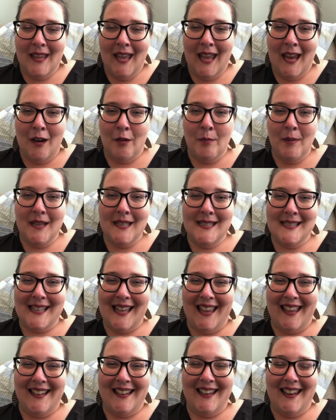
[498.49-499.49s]
Everybody
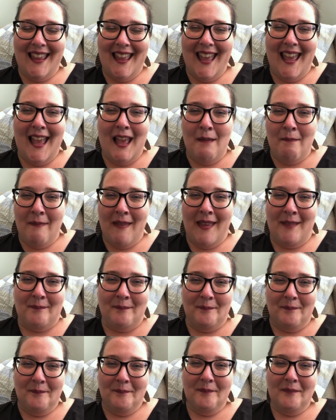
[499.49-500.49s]
said,
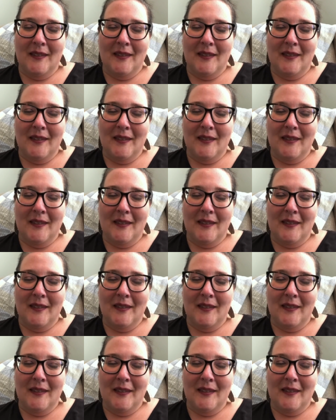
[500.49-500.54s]
Amen.